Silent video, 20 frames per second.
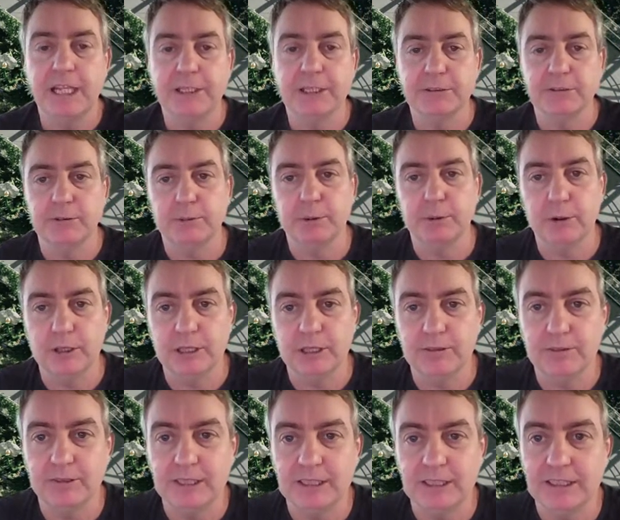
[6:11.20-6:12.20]
here's a report that
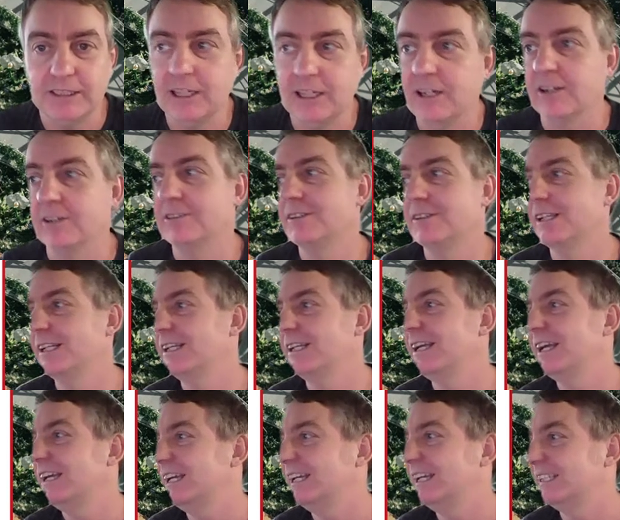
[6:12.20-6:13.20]
we,
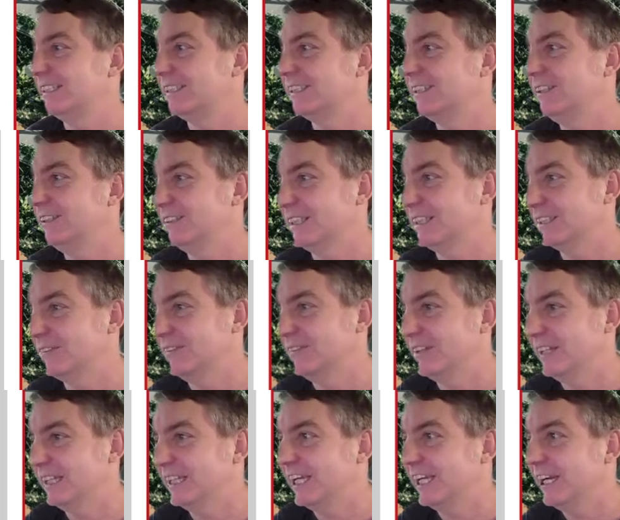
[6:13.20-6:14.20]
excuse us for
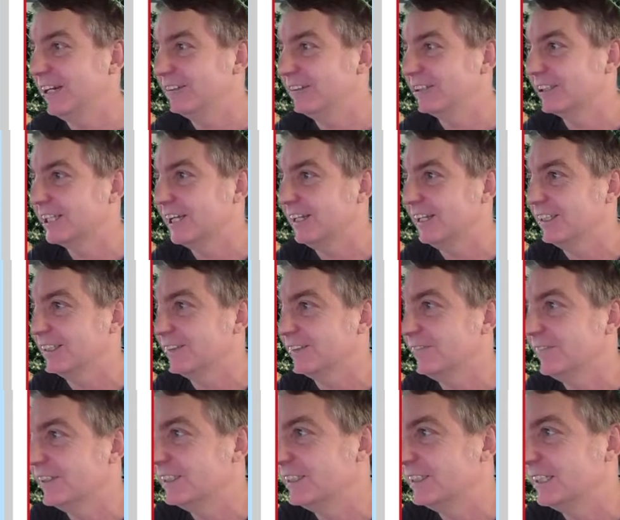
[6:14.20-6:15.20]
the garish colors,
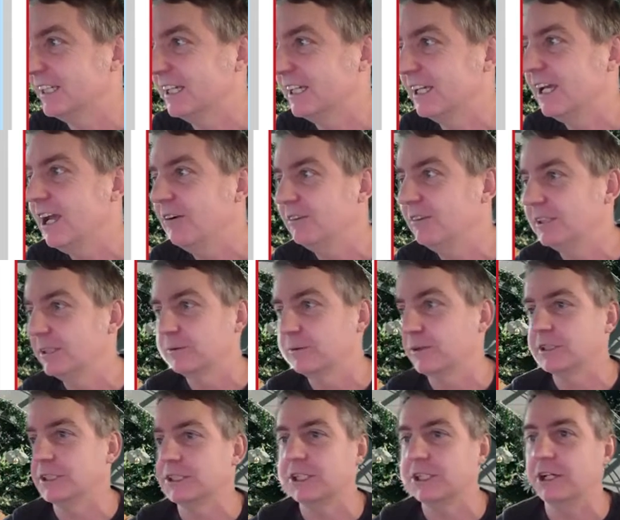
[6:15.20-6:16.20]
but we just
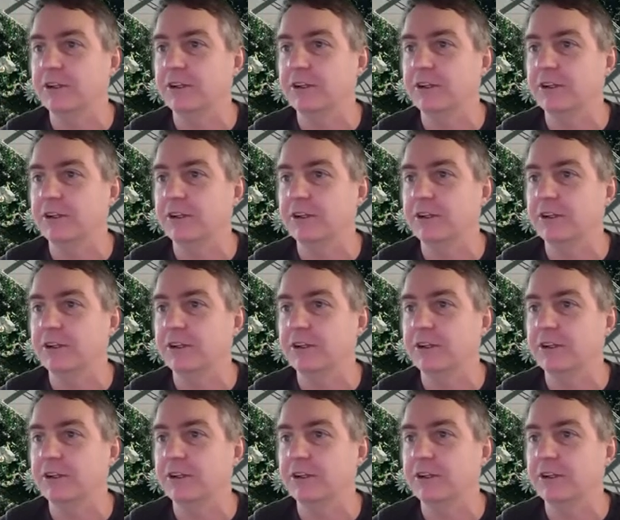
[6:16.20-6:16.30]
wanted to